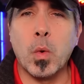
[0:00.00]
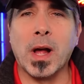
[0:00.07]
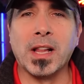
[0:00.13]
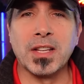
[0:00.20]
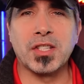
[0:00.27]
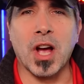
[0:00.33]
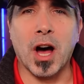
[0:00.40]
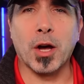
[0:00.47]
well
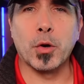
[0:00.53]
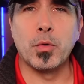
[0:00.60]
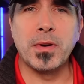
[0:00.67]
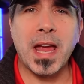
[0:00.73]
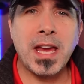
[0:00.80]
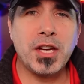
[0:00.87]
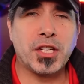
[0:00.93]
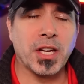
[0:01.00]
as
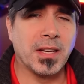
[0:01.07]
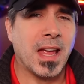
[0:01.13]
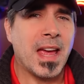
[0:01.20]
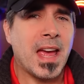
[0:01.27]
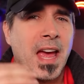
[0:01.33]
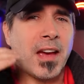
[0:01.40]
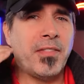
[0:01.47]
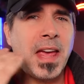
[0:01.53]
AutoNation
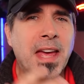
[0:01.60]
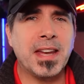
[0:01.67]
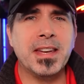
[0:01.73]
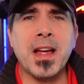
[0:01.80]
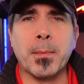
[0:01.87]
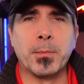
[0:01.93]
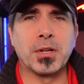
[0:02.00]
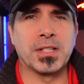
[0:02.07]
have hit
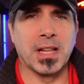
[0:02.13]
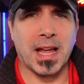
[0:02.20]
numbers